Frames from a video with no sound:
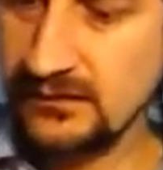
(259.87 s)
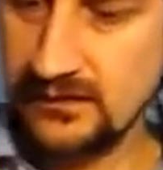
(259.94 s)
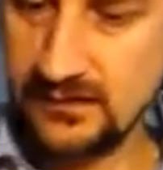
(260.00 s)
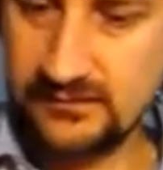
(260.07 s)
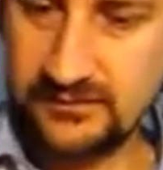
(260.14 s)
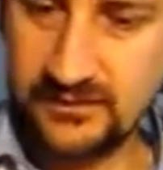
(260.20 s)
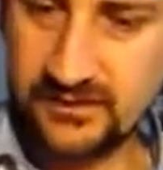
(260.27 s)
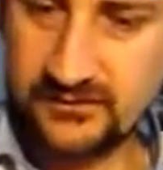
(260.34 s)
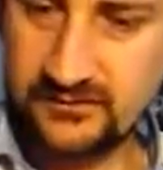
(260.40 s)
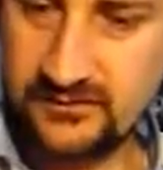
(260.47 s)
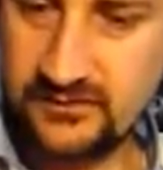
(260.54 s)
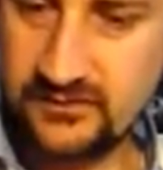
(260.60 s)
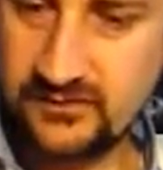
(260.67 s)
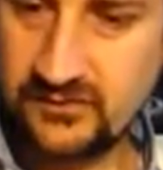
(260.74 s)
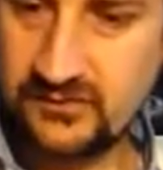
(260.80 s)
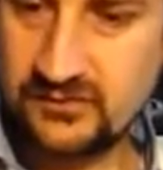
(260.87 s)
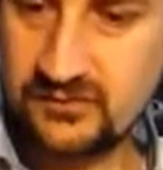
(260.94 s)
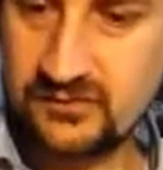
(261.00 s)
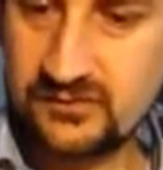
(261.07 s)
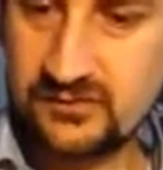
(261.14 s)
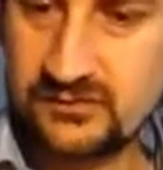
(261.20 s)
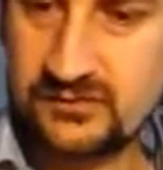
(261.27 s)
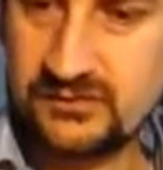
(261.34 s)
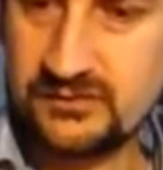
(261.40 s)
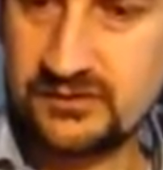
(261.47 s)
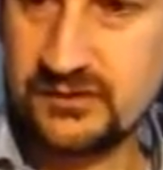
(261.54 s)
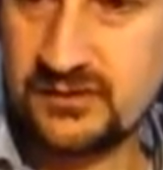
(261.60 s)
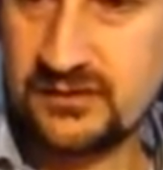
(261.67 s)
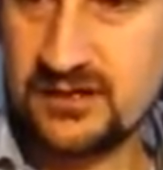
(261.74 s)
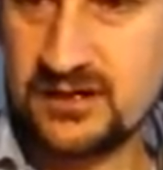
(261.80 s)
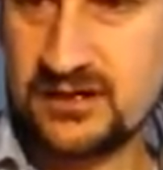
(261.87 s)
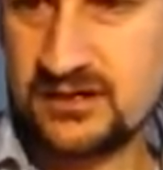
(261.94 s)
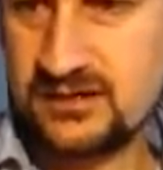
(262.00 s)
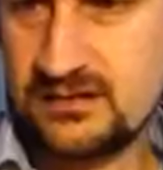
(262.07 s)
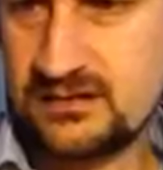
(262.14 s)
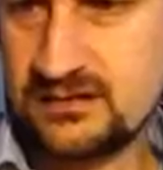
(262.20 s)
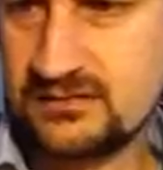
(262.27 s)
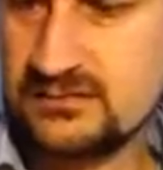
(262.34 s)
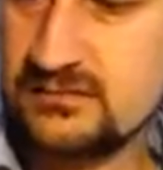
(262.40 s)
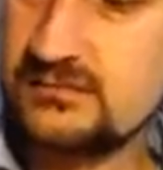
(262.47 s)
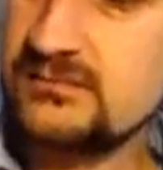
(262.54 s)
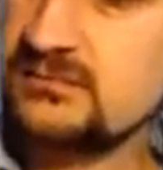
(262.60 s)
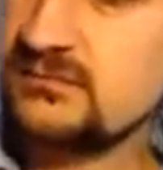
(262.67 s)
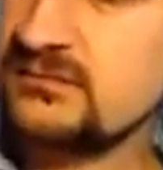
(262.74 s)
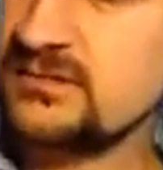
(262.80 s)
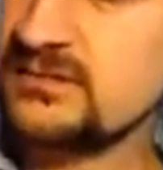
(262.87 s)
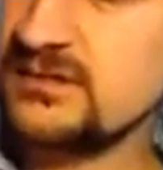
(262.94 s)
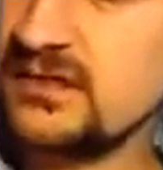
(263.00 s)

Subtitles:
And we got a few. And we got another. What's